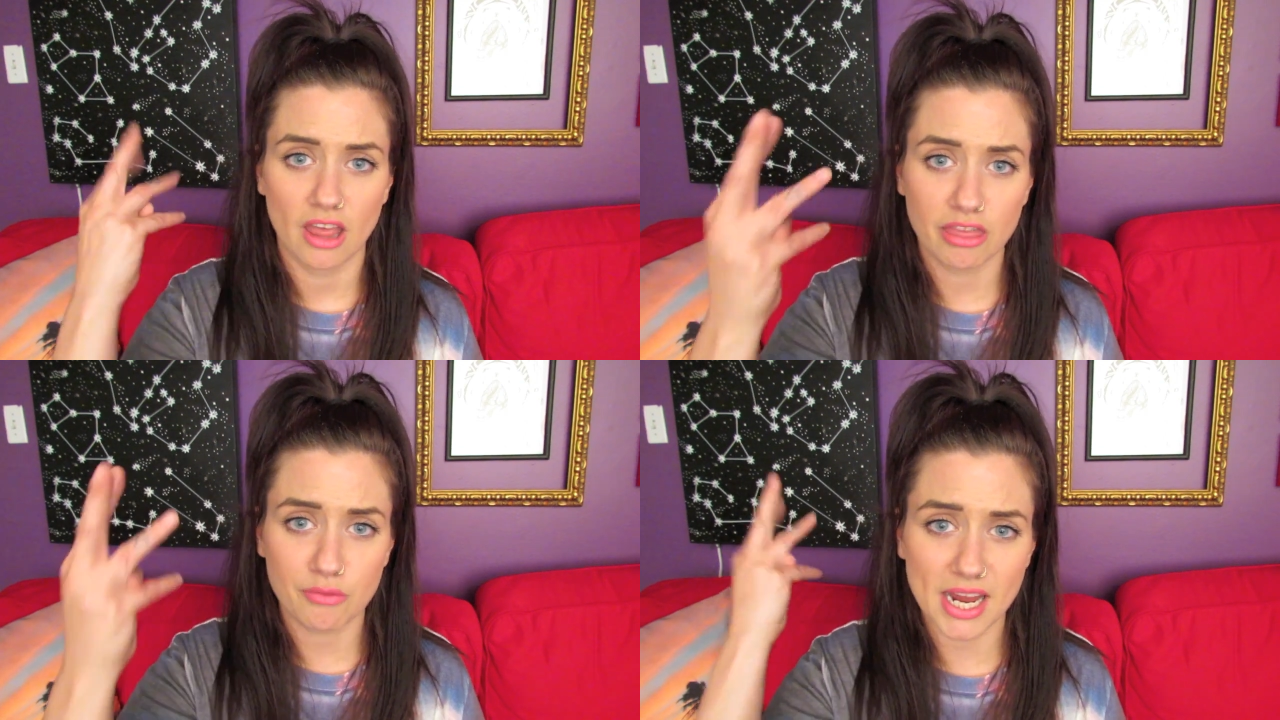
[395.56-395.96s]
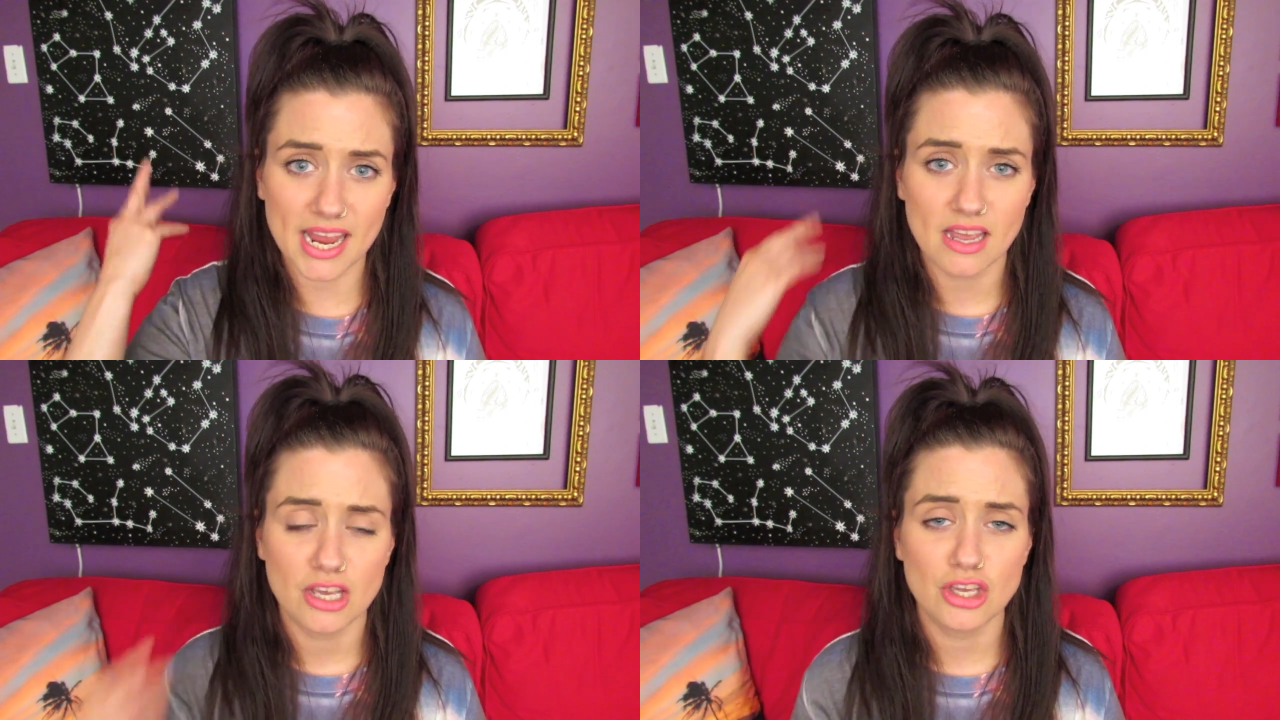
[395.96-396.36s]

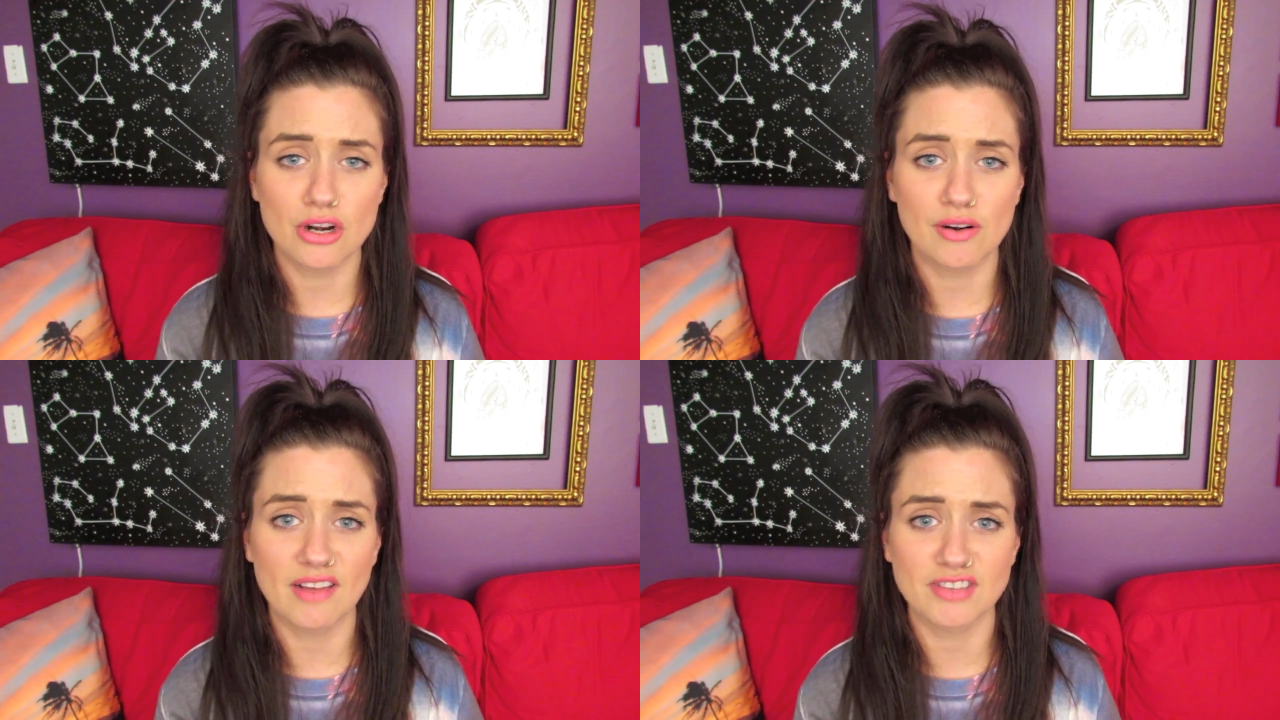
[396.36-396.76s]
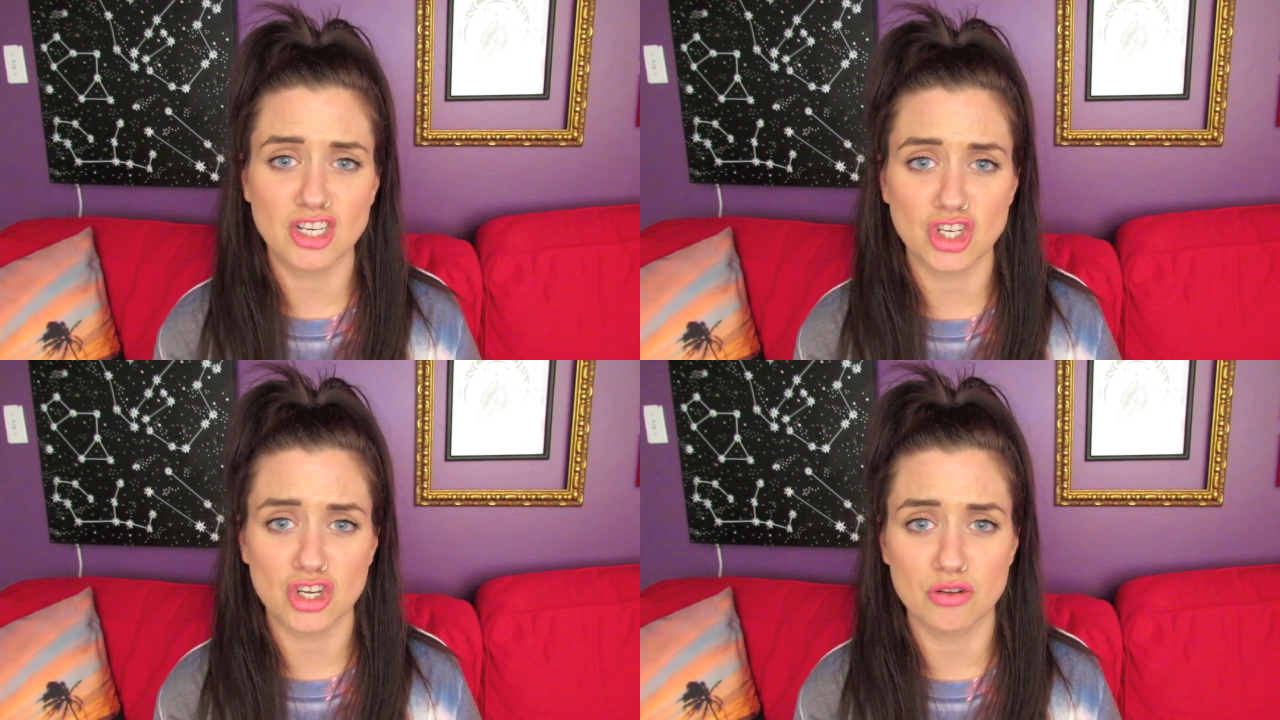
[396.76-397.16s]
3, you don't have to
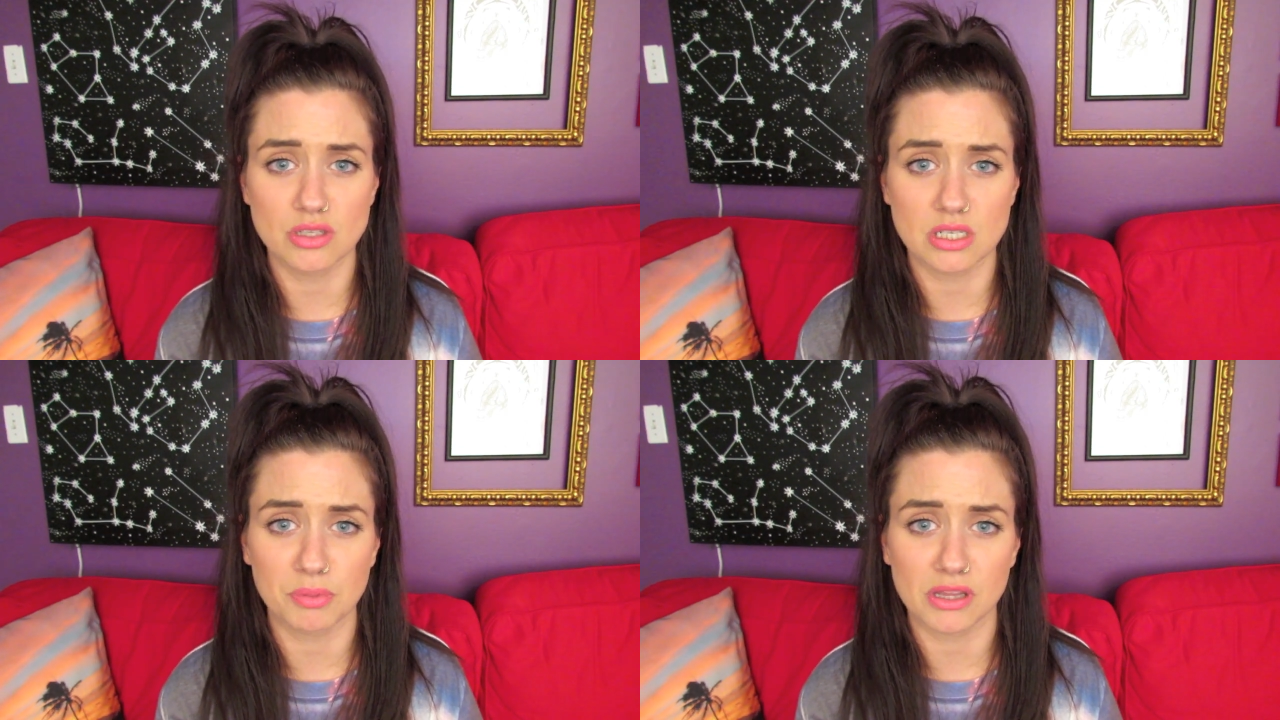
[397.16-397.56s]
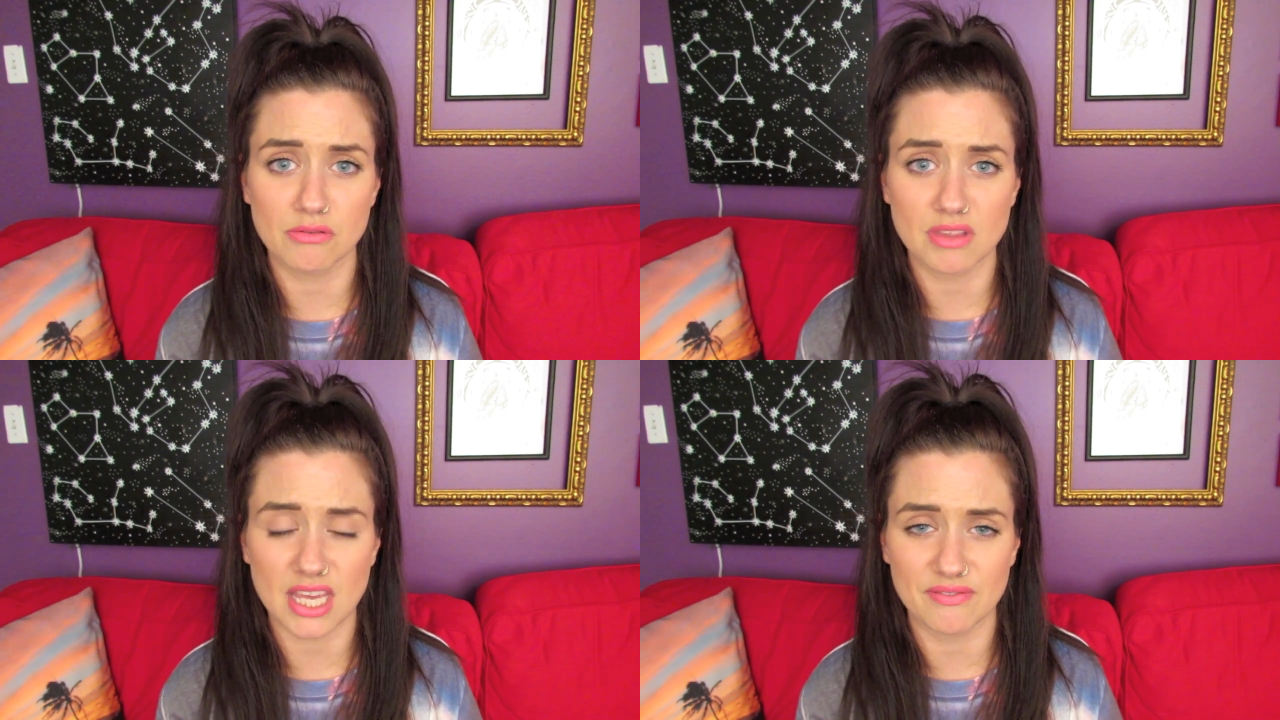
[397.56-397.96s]
choose to
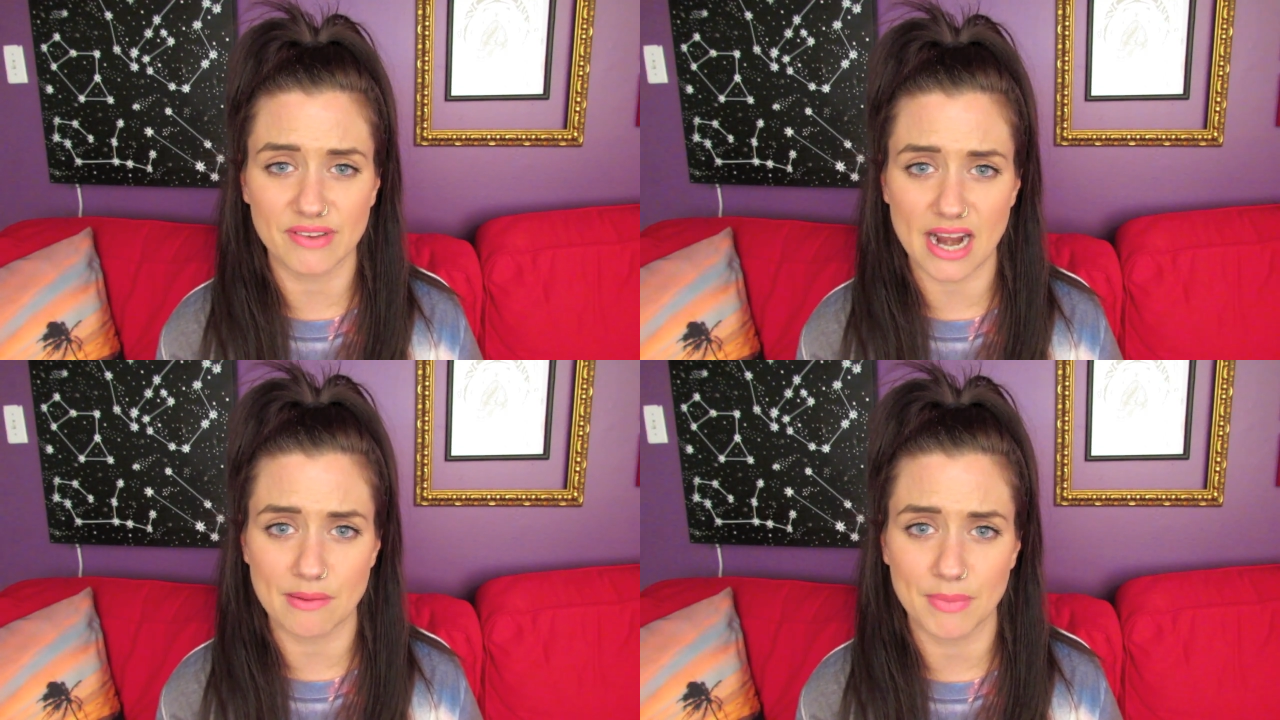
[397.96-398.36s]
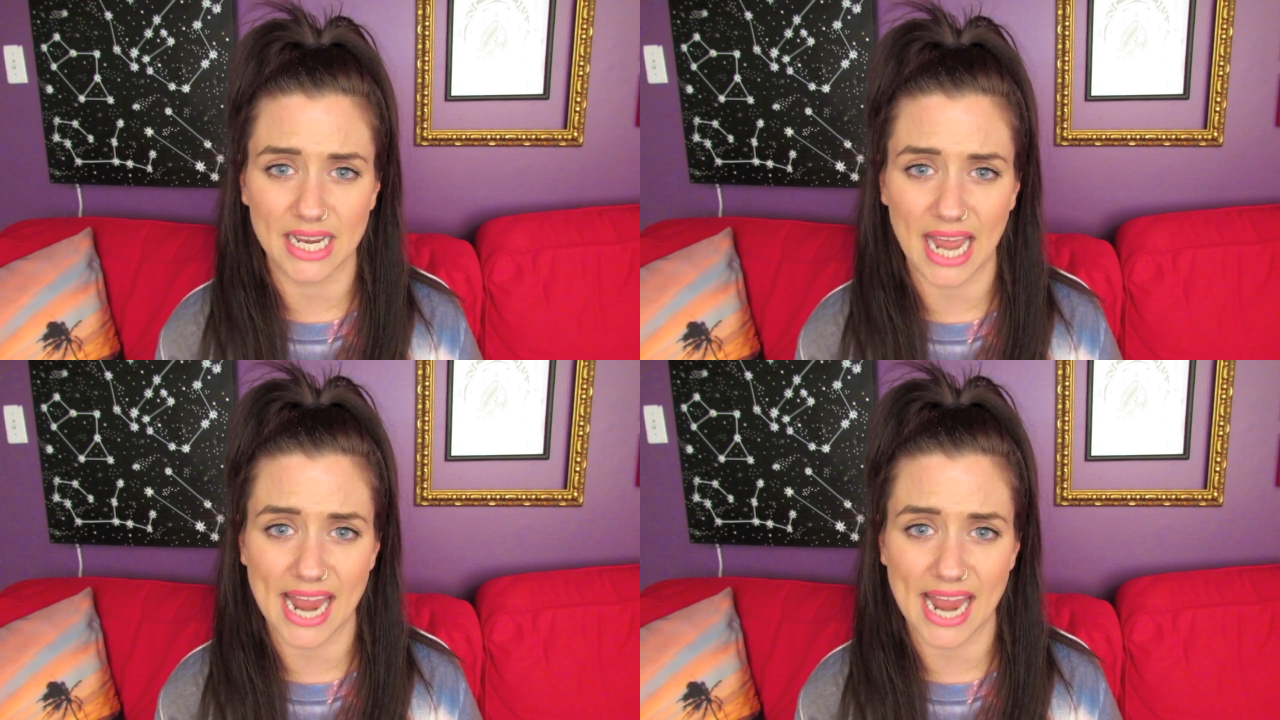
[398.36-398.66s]
pollute the environment